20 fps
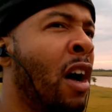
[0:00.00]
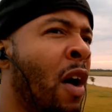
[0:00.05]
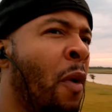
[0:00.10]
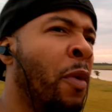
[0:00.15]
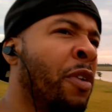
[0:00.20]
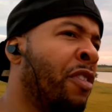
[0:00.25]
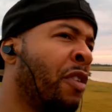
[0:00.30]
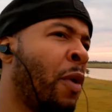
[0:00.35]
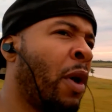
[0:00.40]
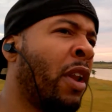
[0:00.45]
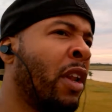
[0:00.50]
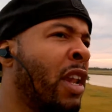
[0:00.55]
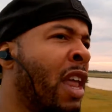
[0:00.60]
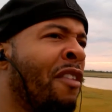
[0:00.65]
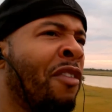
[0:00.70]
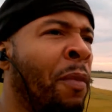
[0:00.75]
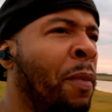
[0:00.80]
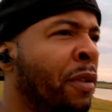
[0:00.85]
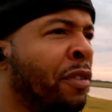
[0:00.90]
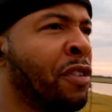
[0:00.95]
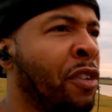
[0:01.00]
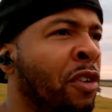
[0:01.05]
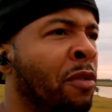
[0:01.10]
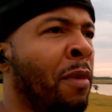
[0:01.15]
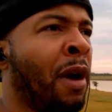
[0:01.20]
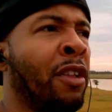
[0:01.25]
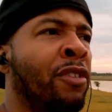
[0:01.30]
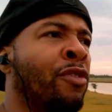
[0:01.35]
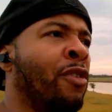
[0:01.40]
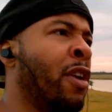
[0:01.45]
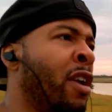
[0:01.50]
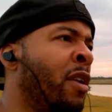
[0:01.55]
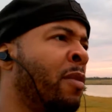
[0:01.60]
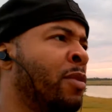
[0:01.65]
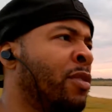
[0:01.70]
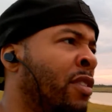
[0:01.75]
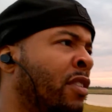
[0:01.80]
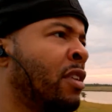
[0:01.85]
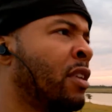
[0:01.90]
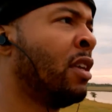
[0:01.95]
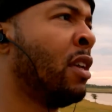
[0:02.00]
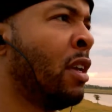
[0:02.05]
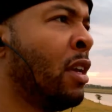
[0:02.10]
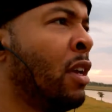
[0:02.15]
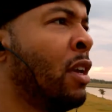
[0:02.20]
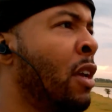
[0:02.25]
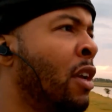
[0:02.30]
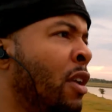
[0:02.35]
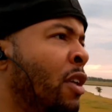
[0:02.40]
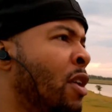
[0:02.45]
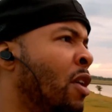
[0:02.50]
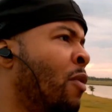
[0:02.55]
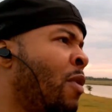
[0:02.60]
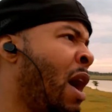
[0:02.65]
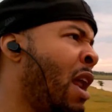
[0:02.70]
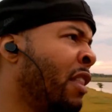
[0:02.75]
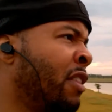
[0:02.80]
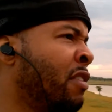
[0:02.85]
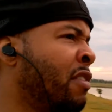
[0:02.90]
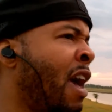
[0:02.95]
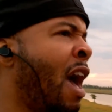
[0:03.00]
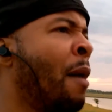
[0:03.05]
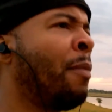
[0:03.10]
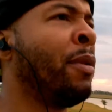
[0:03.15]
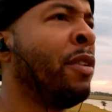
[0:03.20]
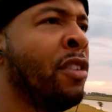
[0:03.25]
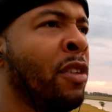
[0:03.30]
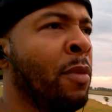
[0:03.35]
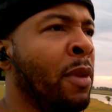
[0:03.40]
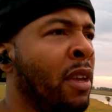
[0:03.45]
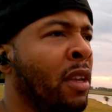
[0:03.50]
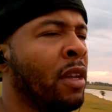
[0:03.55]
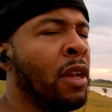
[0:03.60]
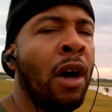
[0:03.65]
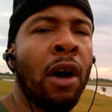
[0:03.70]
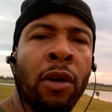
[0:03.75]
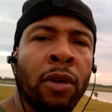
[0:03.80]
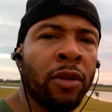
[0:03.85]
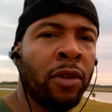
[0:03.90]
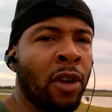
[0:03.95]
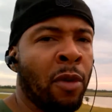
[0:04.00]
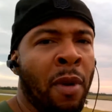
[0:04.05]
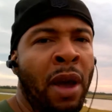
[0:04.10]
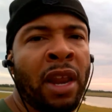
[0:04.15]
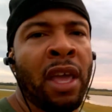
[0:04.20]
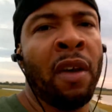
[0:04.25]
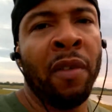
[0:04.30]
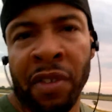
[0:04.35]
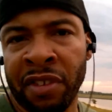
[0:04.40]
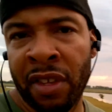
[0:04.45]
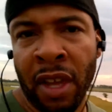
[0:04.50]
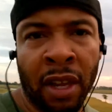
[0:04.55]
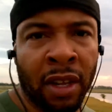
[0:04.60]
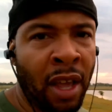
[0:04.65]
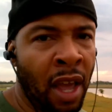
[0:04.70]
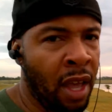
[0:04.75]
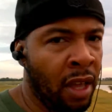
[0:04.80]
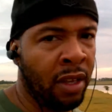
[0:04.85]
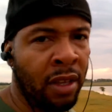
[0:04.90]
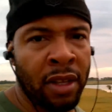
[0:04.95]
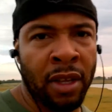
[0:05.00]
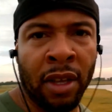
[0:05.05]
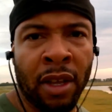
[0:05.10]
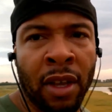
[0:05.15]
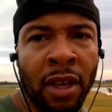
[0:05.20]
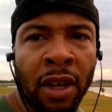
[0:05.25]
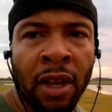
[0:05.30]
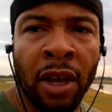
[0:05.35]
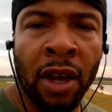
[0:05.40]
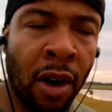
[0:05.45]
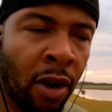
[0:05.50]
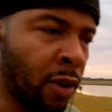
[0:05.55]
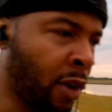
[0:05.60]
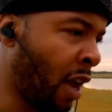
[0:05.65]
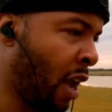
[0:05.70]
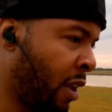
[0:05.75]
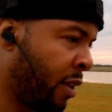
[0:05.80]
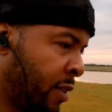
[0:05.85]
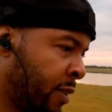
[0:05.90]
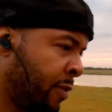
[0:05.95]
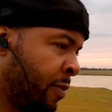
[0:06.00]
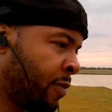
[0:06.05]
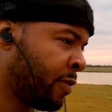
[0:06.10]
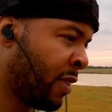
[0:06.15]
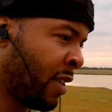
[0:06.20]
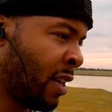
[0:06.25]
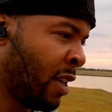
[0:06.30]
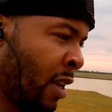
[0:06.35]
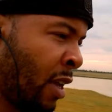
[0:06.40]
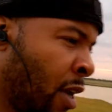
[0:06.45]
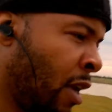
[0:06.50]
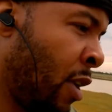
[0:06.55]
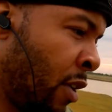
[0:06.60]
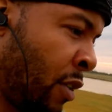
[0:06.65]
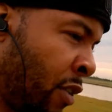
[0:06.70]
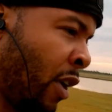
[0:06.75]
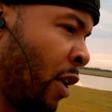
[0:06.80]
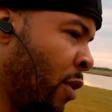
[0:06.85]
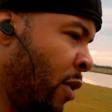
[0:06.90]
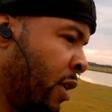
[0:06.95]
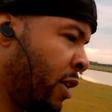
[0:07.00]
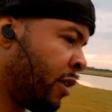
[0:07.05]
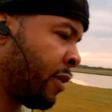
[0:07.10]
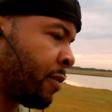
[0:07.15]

I wish I would have never pursued my dreams. You know, why did this happen to me? No, nobody ever said that. Okay? So,